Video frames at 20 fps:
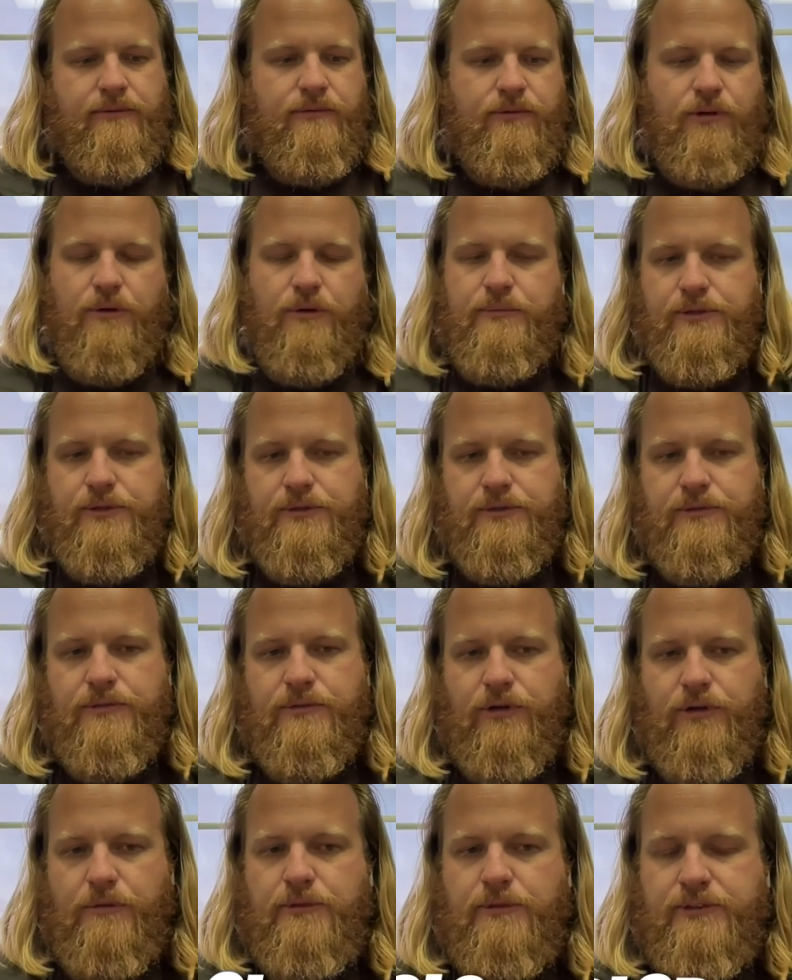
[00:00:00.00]
global
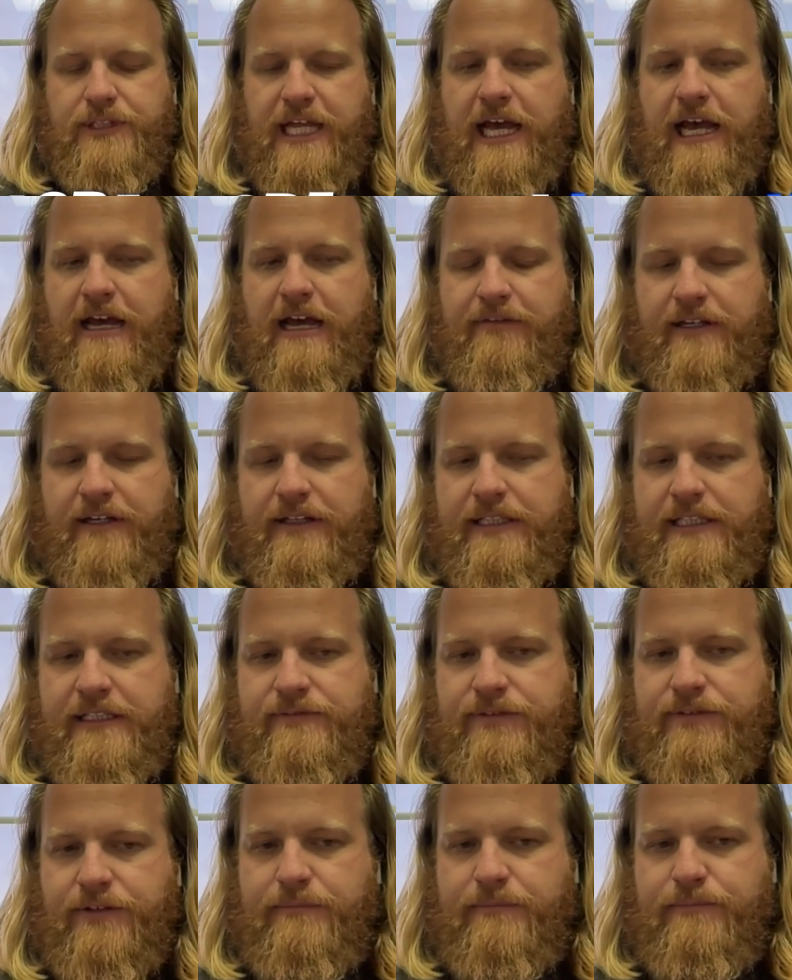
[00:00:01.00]
nav, at
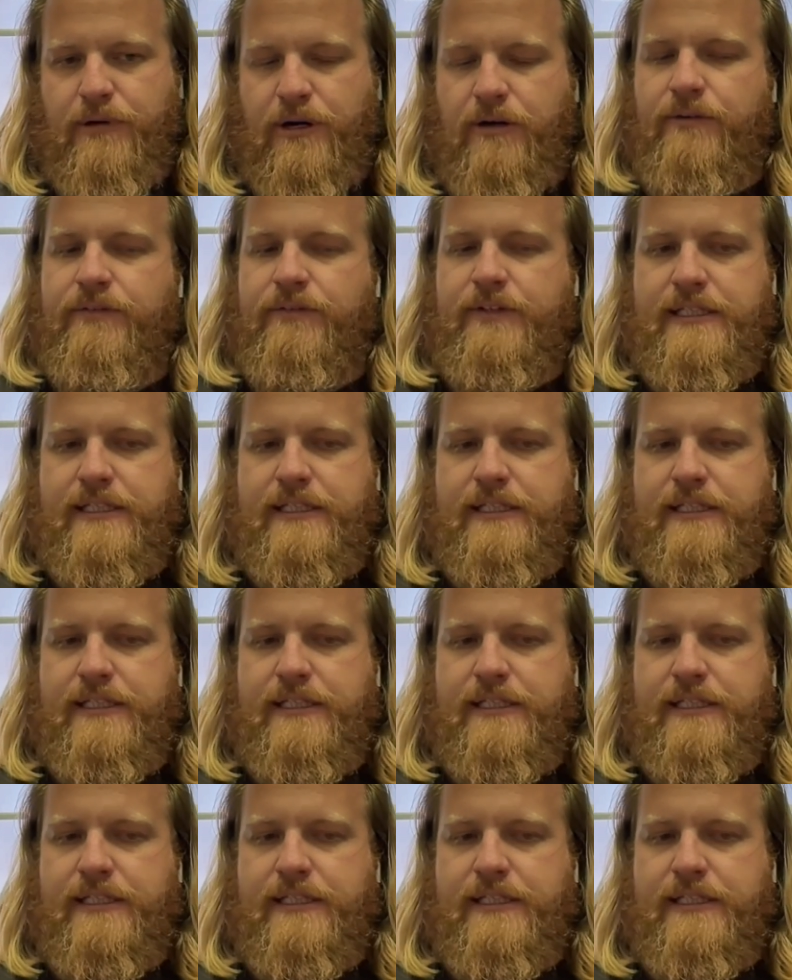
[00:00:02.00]
least for part of